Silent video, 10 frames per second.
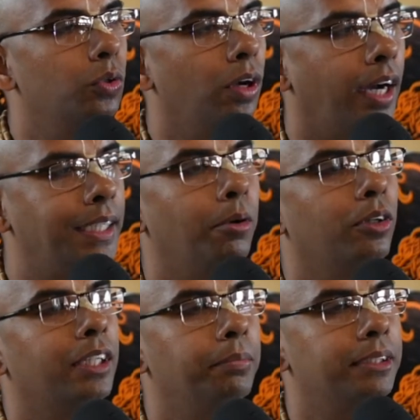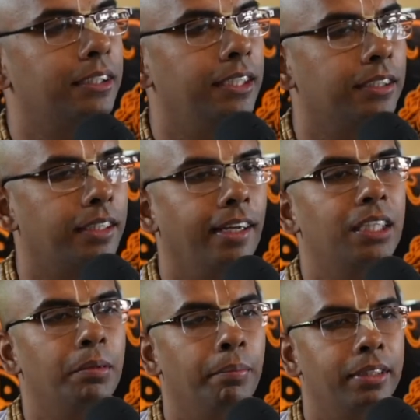adibhautik miseries,
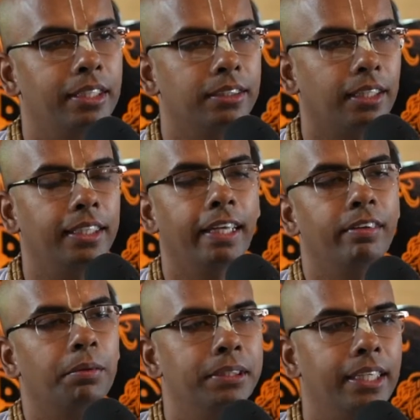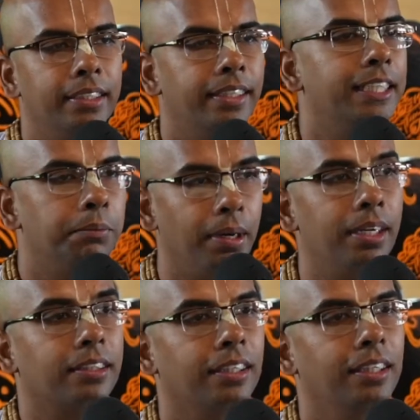adhyatik miseries, adidevic miseries. There is
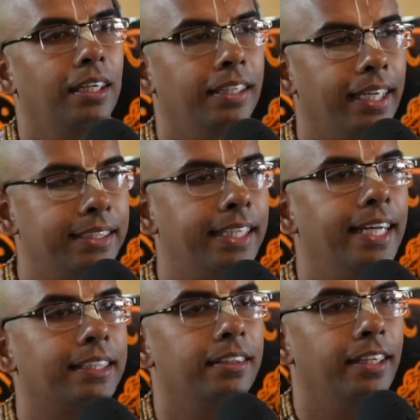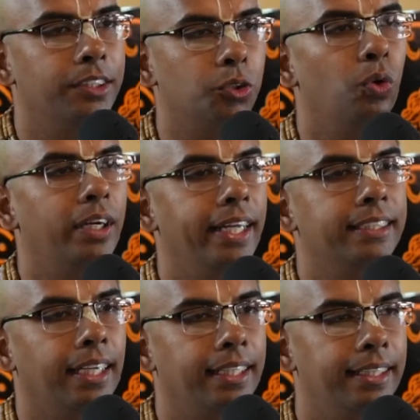birth, there is death, there is old age,
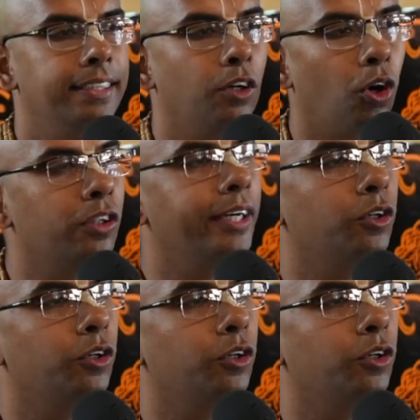this is, although I don't